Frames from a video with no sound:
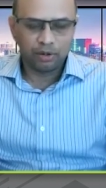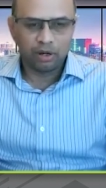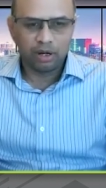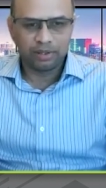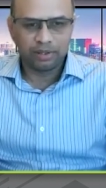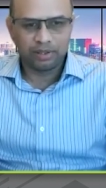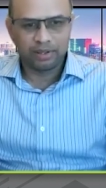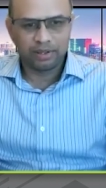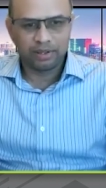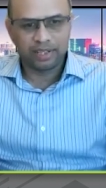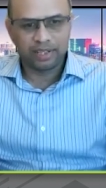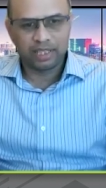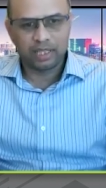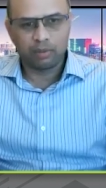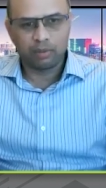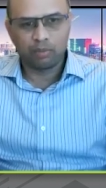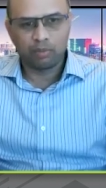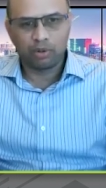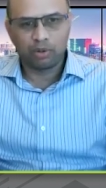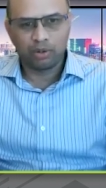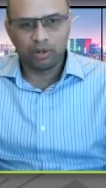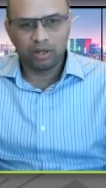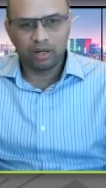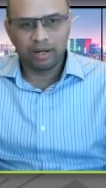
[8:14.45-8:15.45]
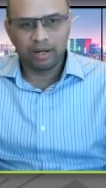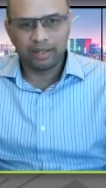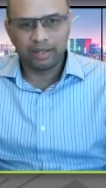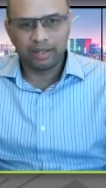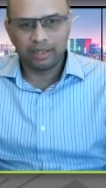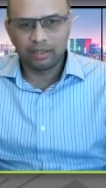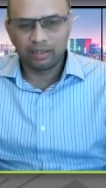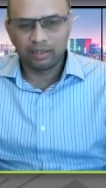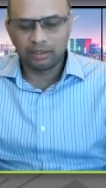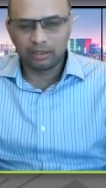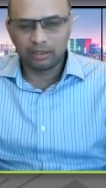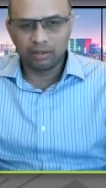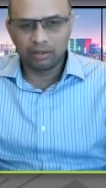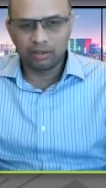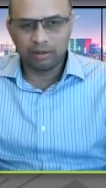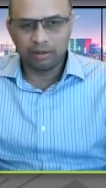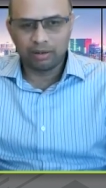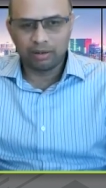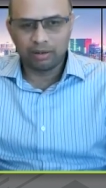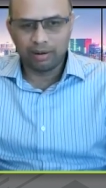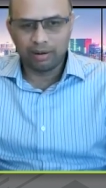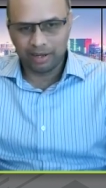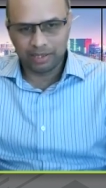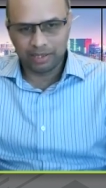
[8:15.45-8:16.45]
underwriting model and, you know,
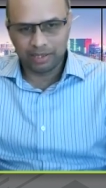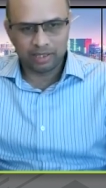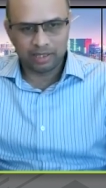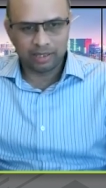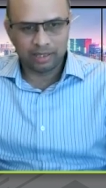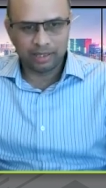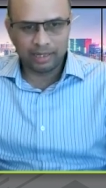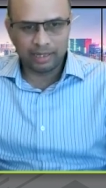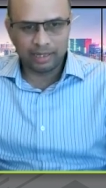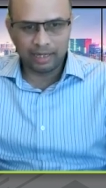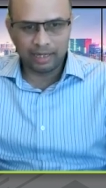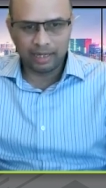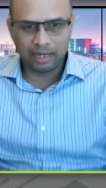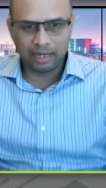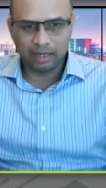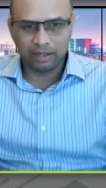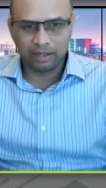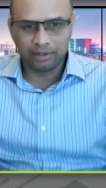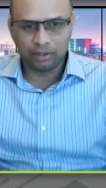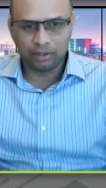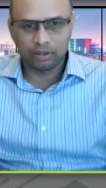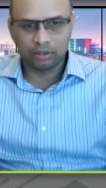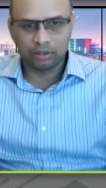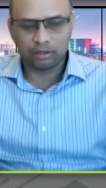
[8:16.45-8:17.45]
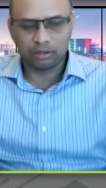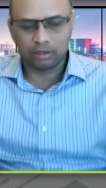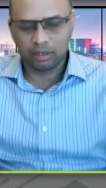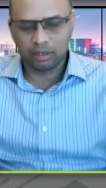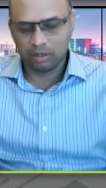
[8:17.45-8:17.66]
analyze the deal, you know,